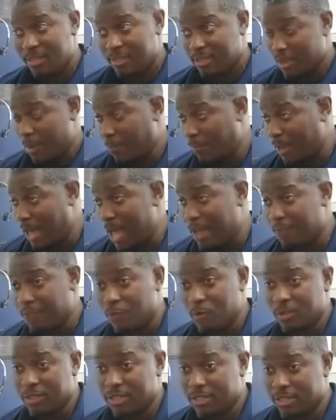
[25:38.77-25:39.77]
Applied
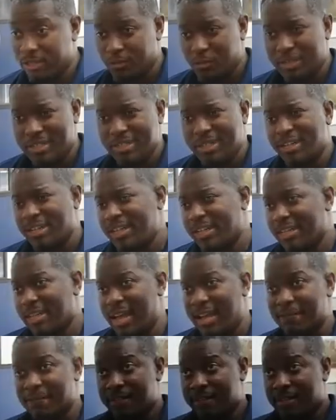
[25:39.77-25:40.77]
for it. We looking
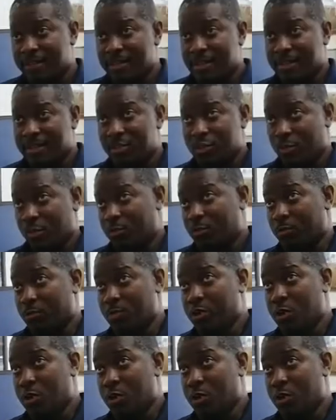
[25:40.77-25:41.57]
like, so we